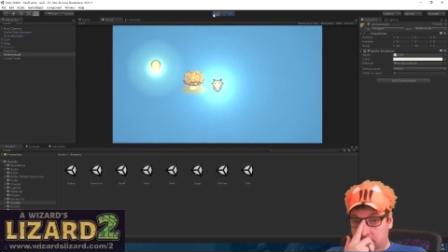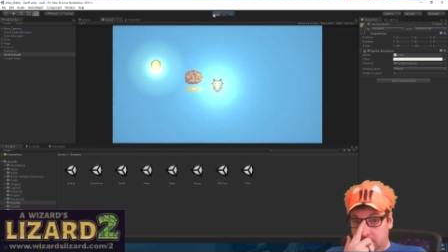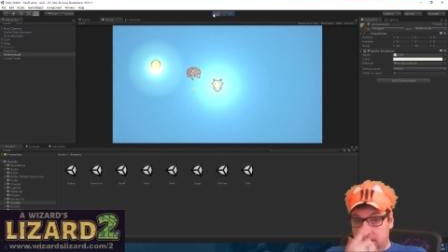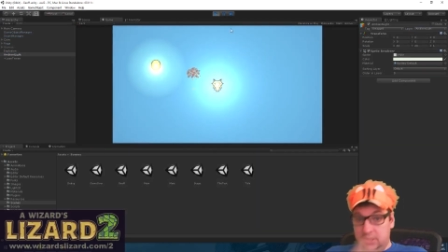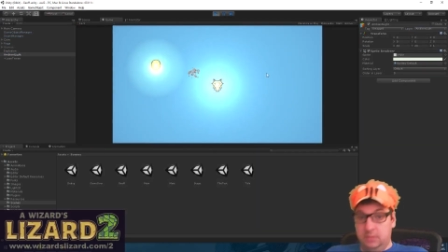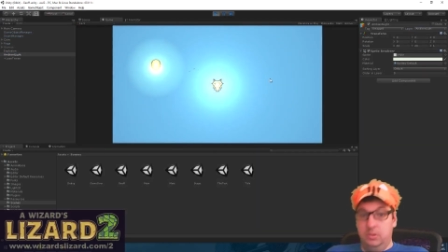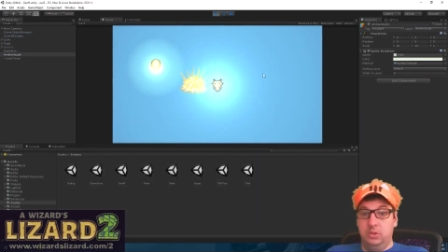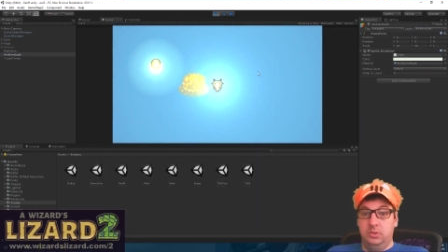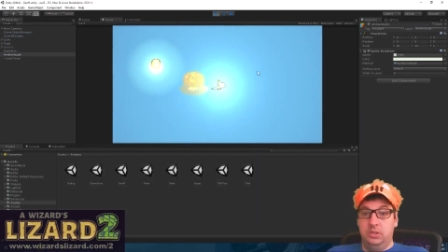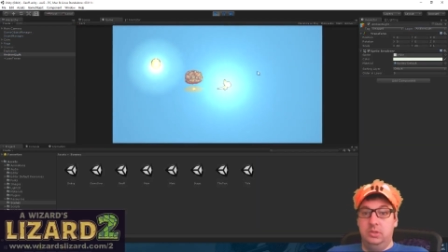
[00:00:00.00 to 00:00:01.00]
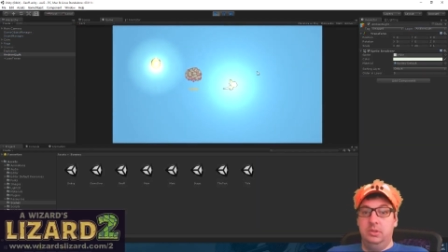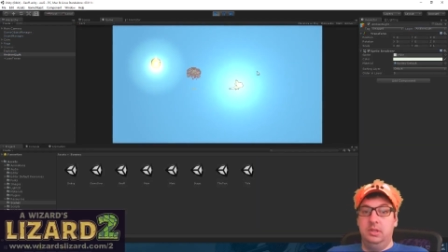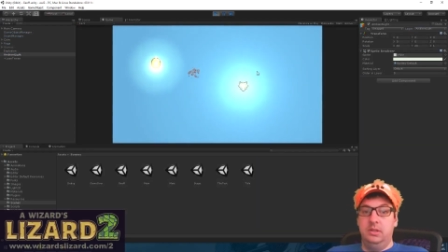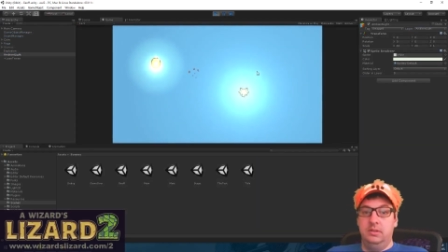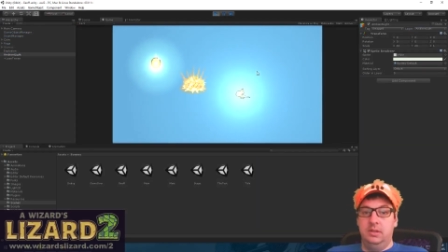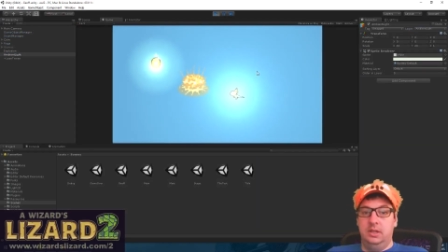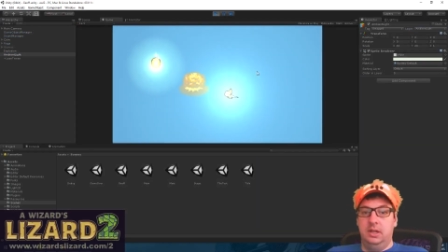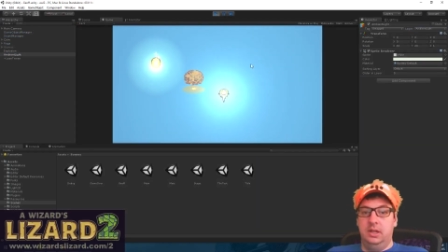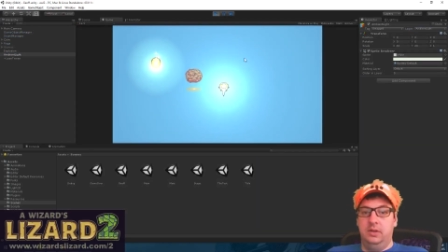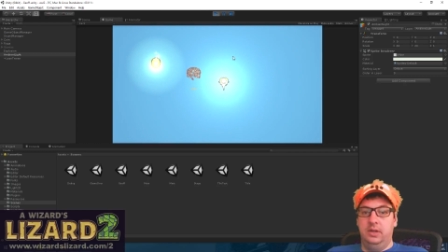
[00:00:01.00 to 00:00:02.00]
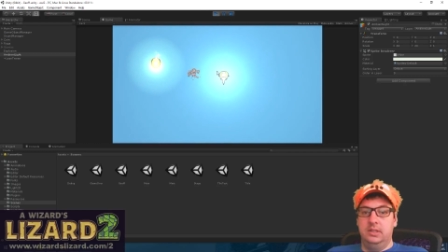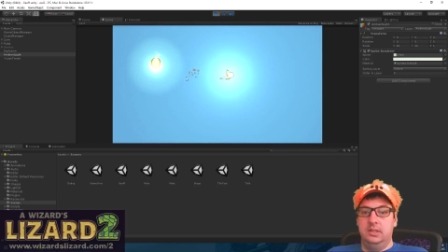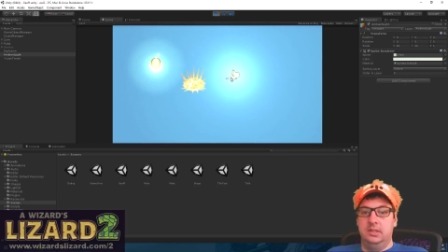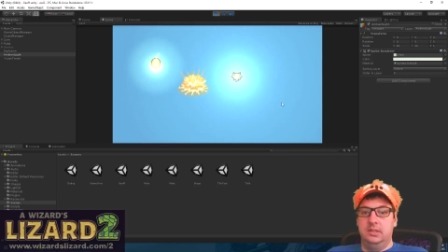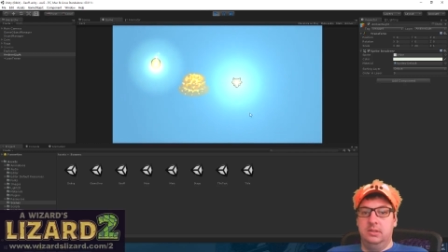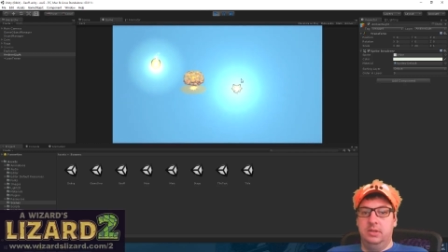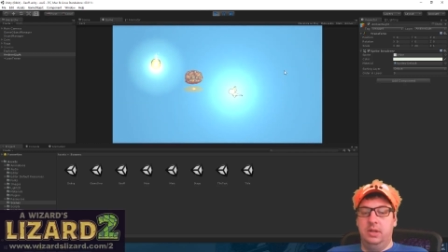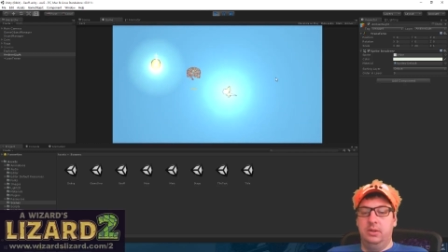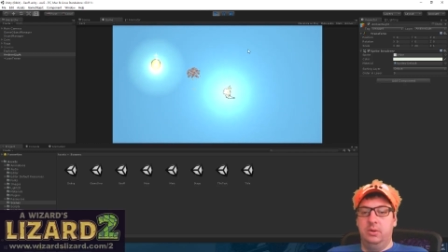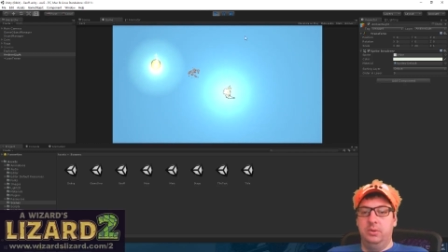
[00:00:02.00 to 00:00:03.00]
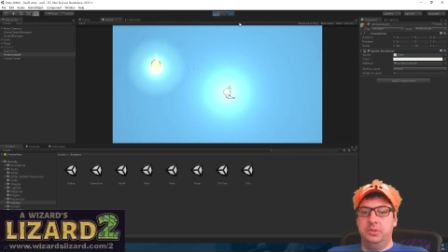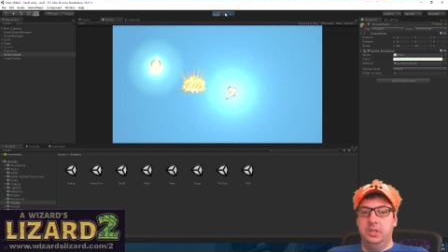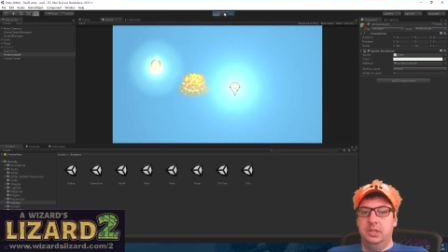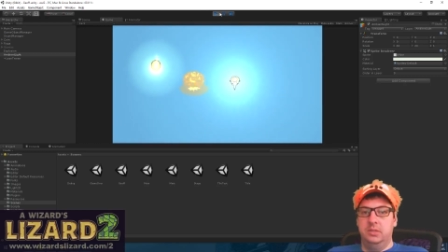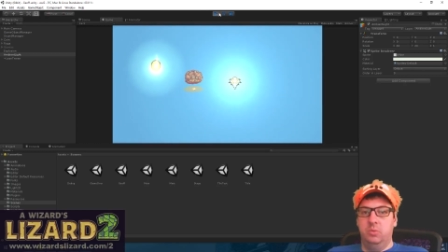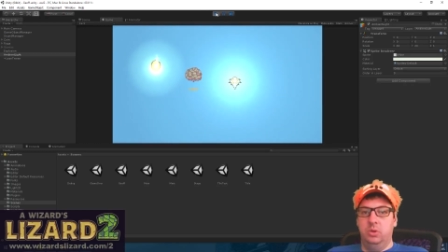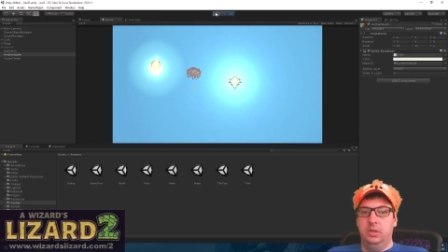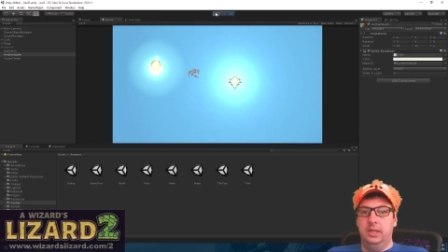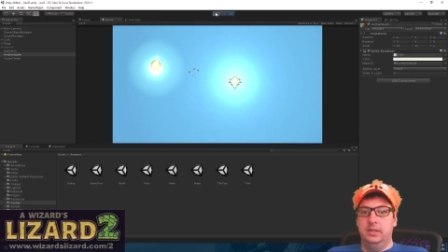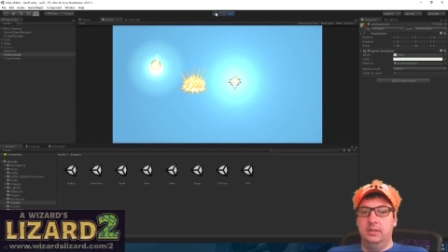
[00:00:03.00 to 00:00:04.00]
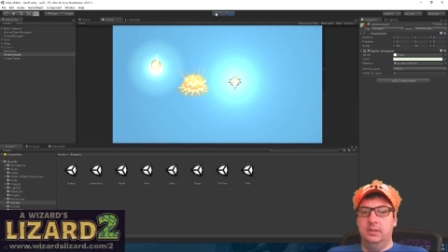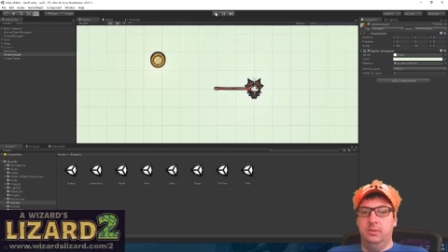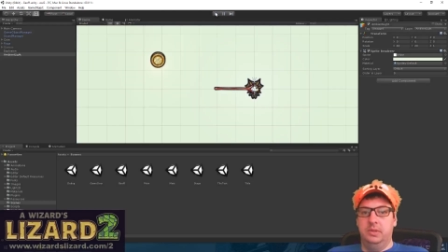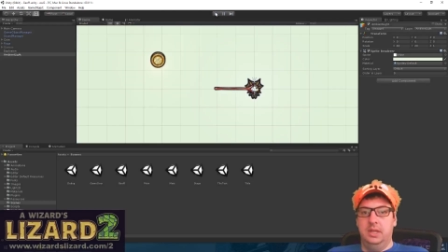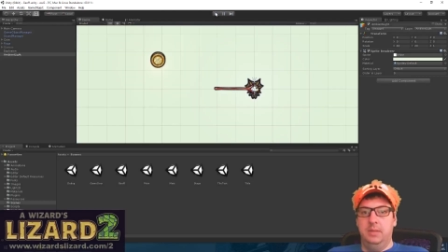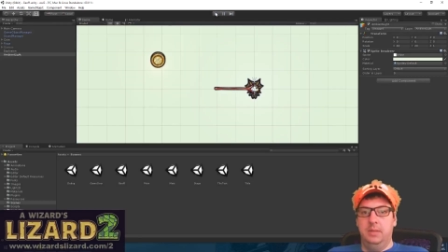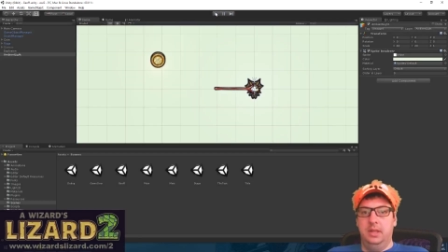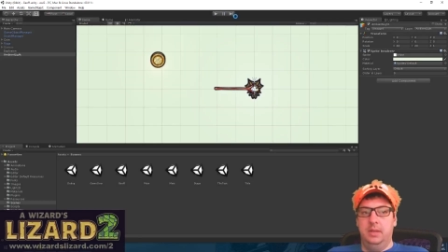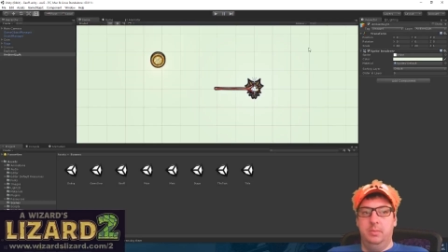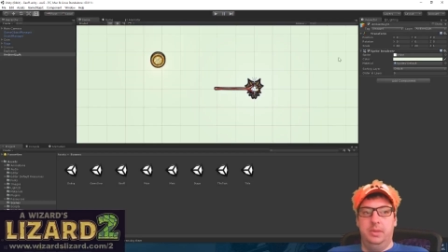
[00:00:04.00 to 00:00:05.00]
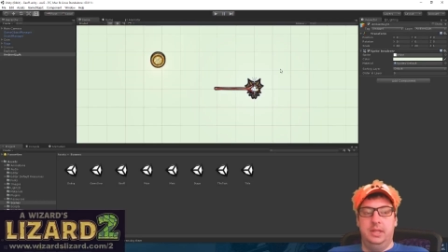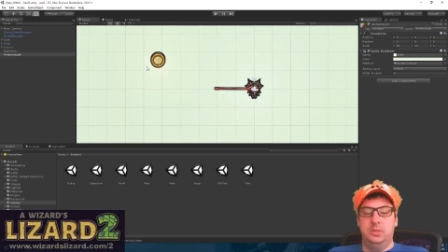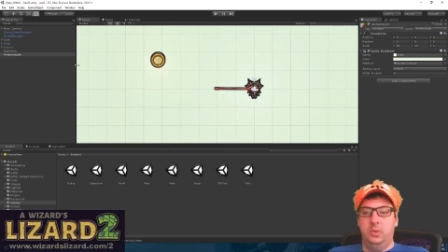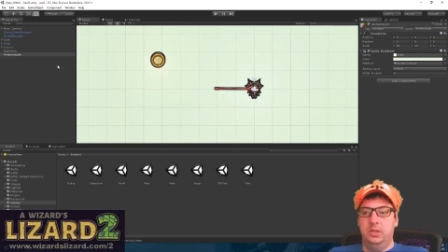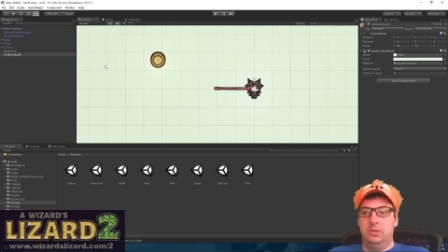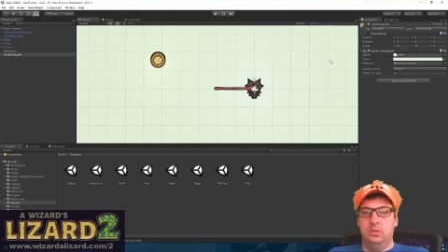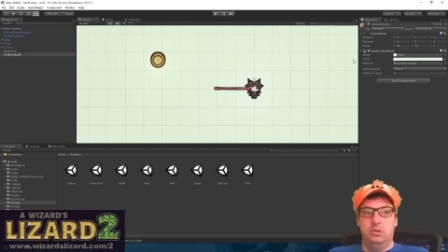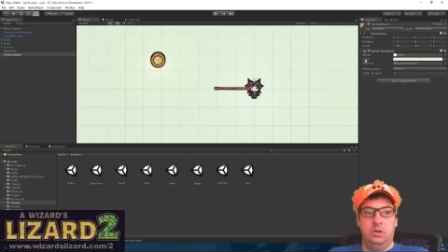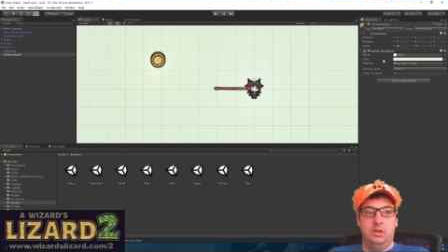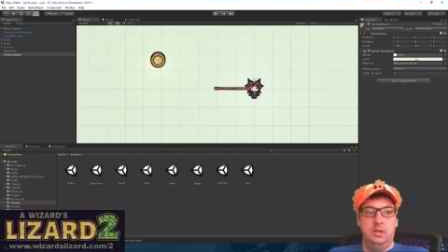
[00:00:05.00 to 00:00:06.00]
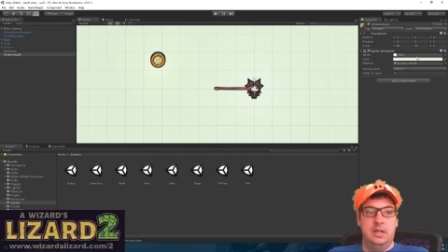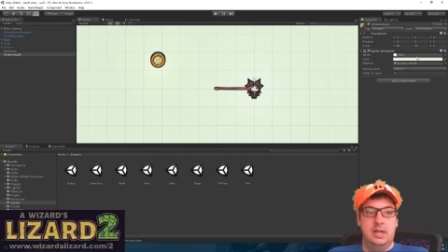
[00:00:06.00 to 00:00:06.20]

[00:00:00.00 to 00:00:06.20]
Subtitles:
system knows what to do with it. It kind of creates this. So now the whole scene is more lit with an ambient light, but that's way too strong.